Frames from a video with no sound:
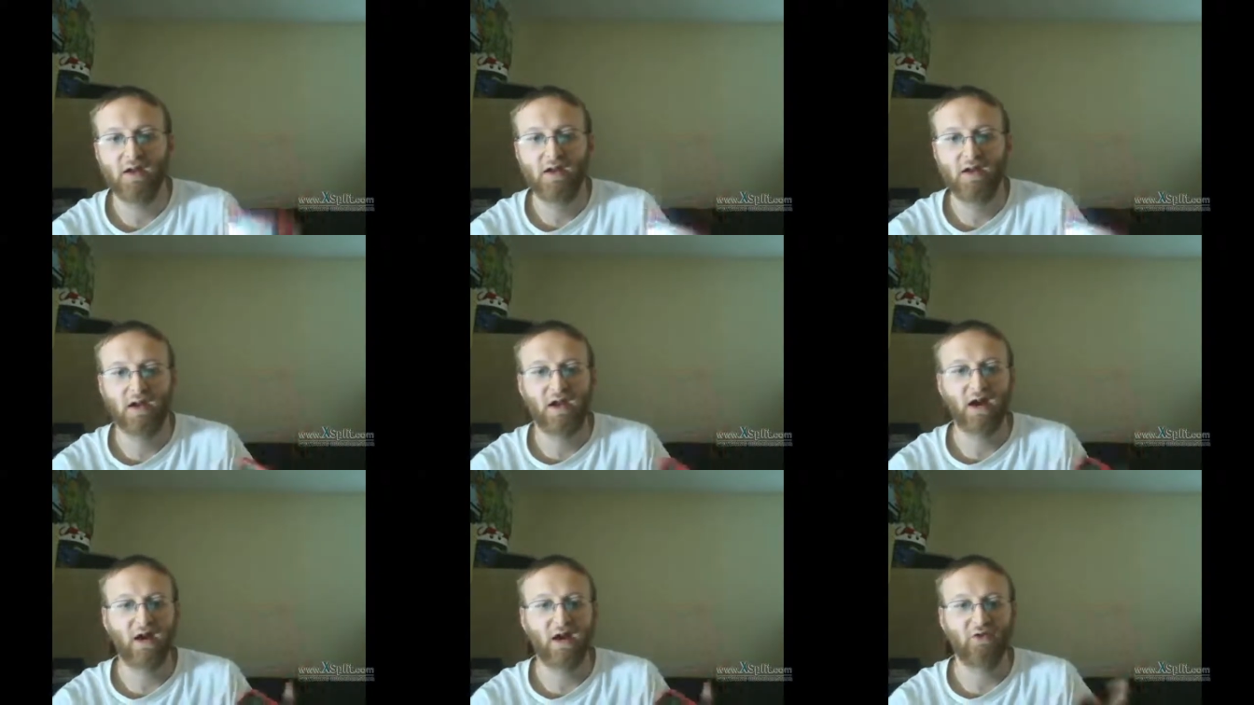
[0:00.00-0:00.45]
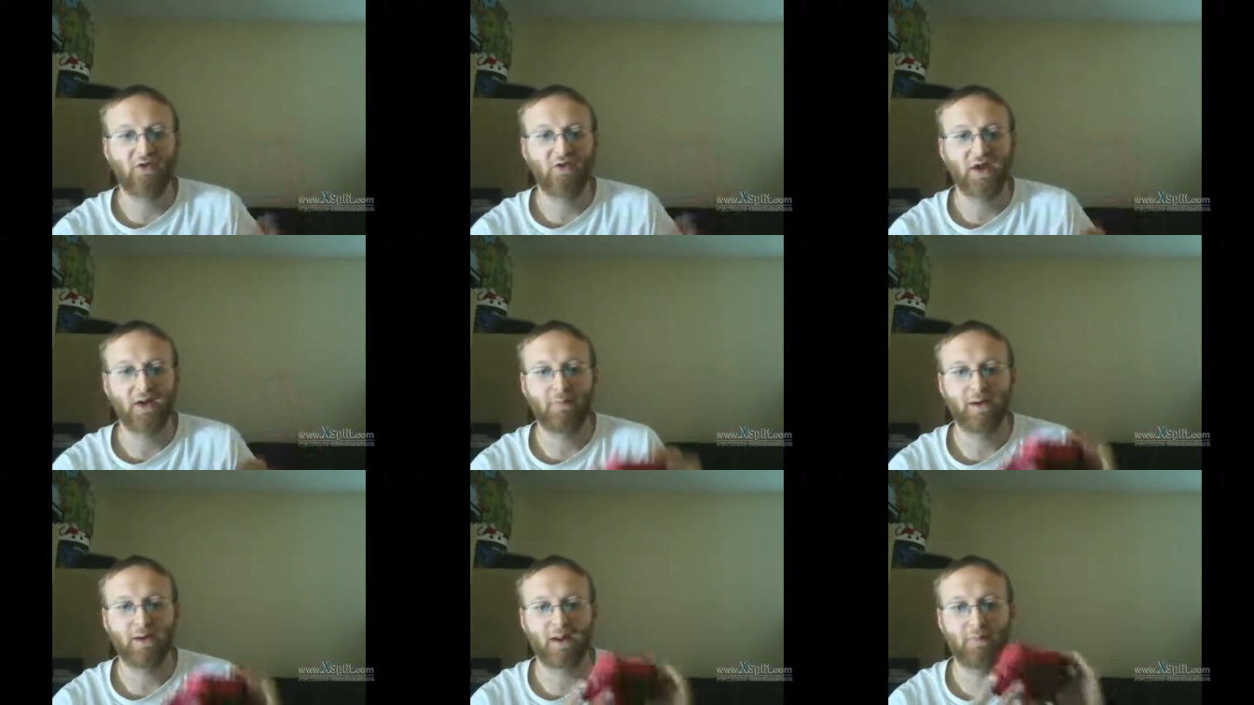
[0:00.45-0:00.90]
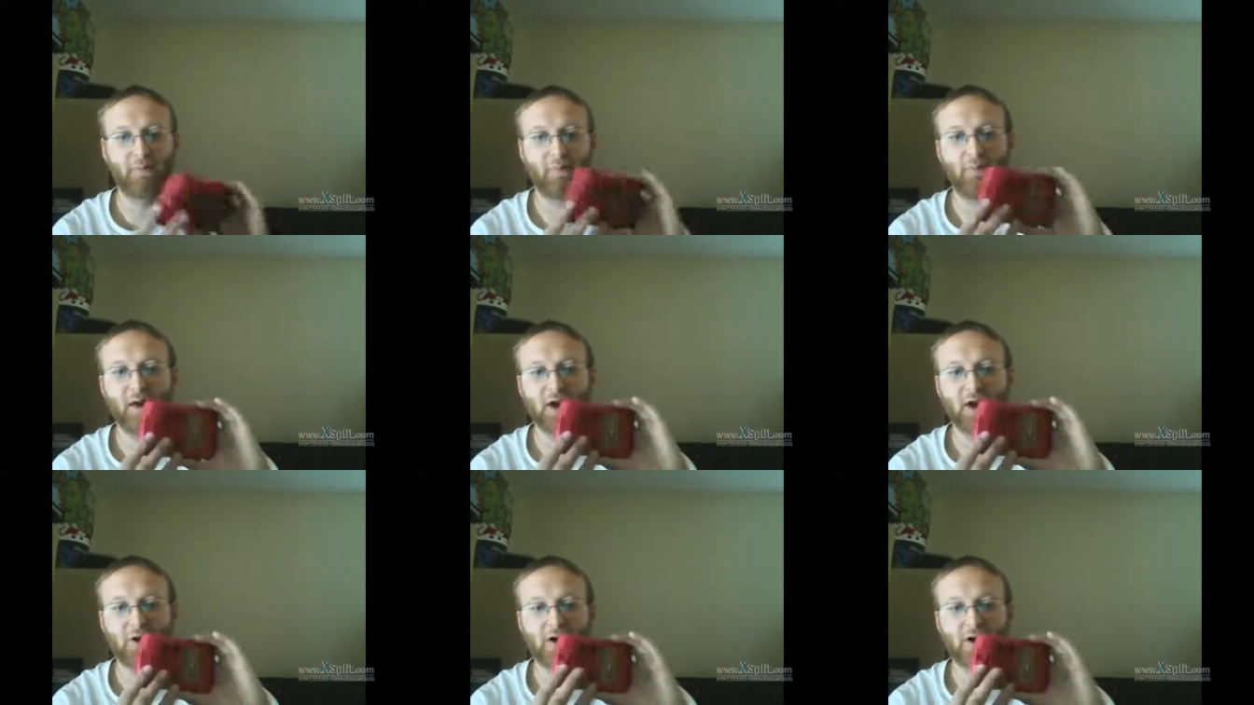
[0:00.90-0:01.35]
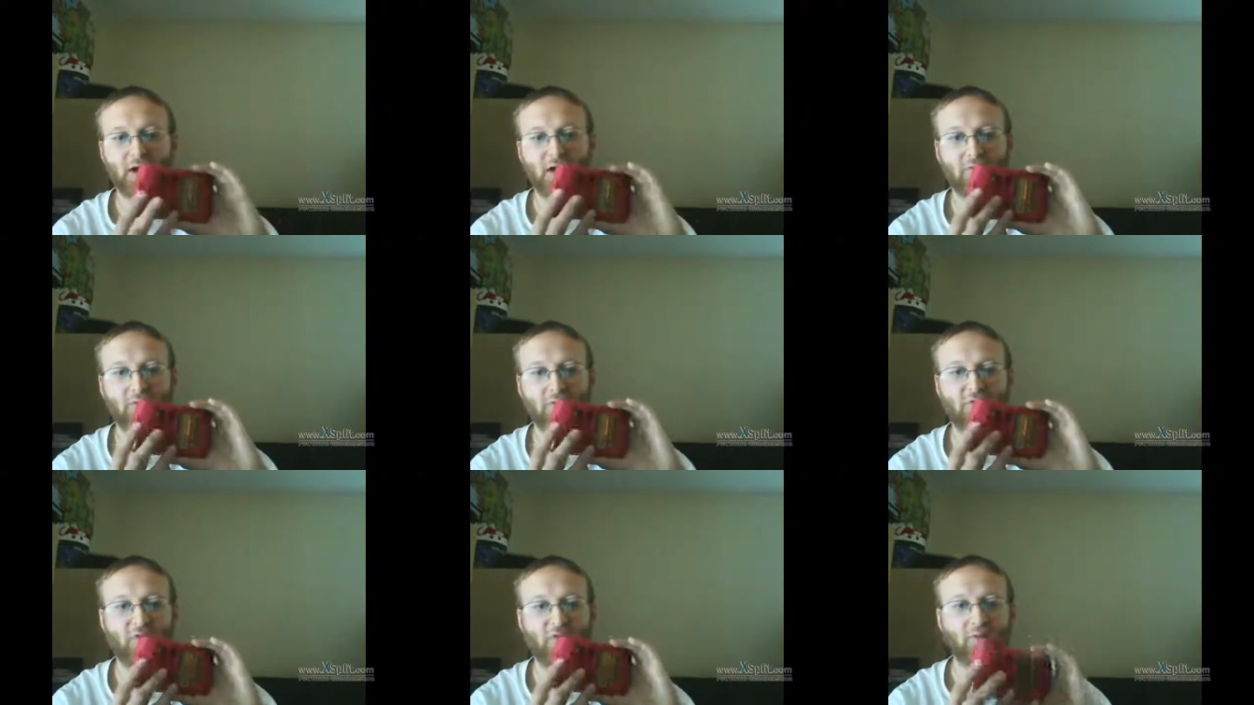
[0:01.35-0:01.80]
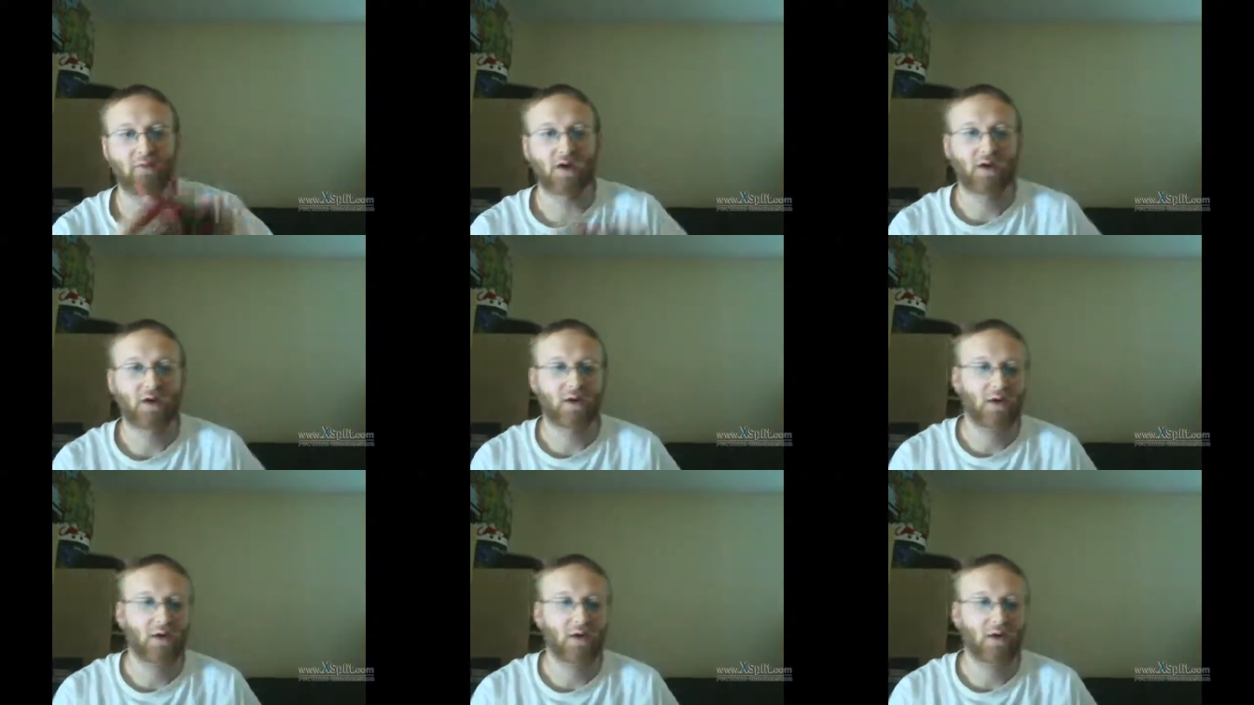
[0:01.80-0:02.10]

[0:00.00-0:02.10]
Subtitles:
I just got to pick up a battery cover somewhere.